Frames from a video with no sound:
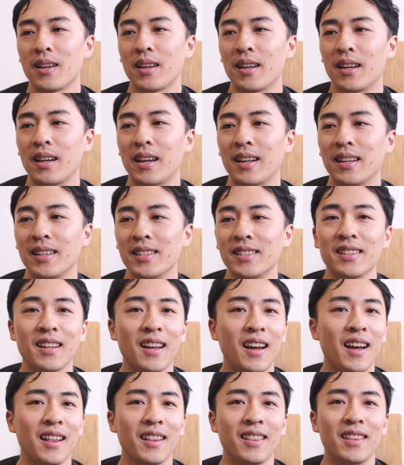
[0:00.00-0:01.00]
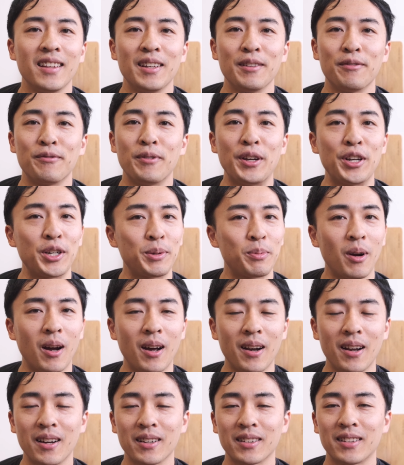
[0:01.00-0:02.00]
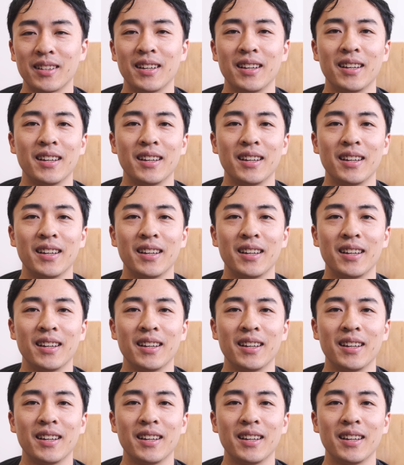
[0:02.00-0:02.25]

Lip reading: It is not the finished product.